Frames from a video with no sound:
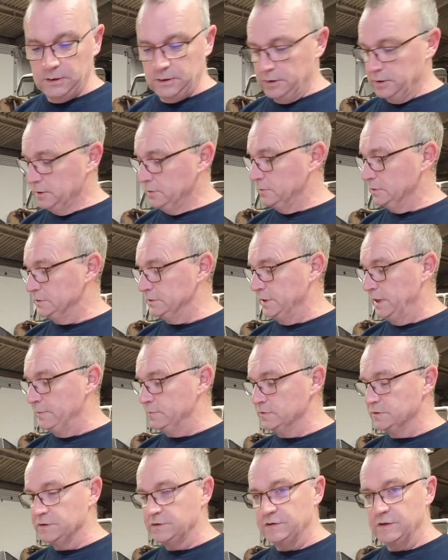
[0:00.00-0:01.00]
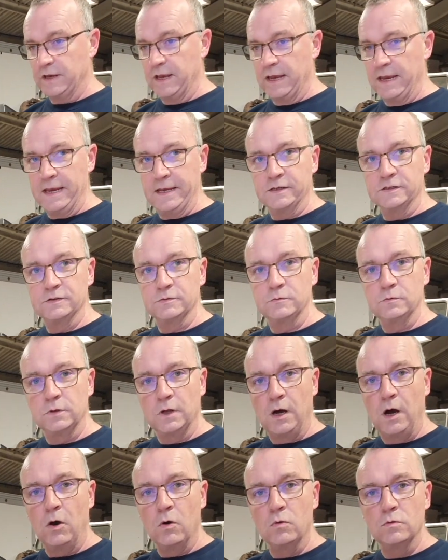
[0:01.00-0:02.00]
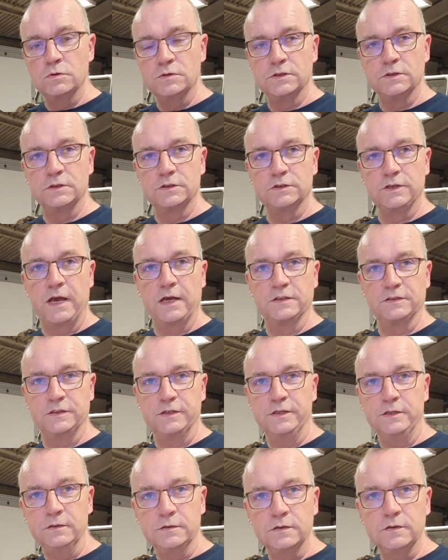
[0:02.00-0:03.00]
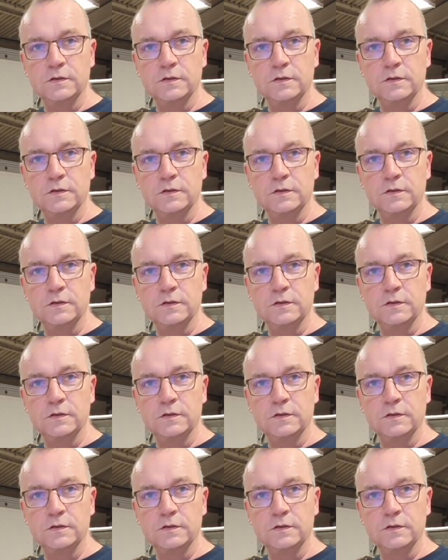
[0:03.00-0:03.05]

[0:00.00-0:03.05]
which enables us to get into all the holes in the chassis,